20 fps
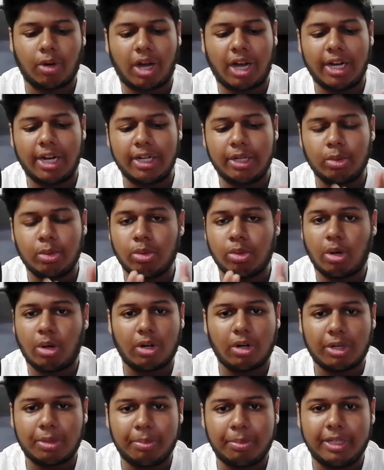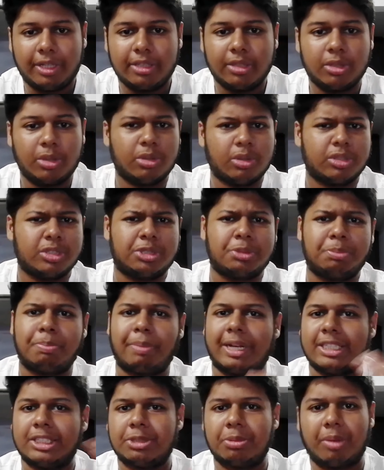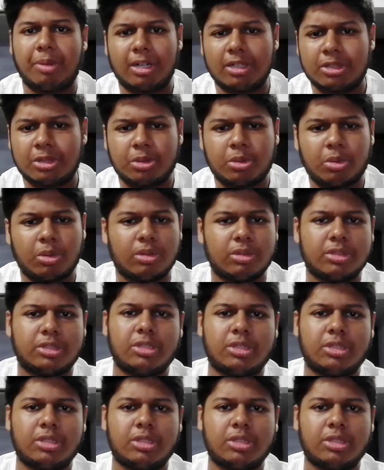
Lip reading: I do not mean those benchmark scores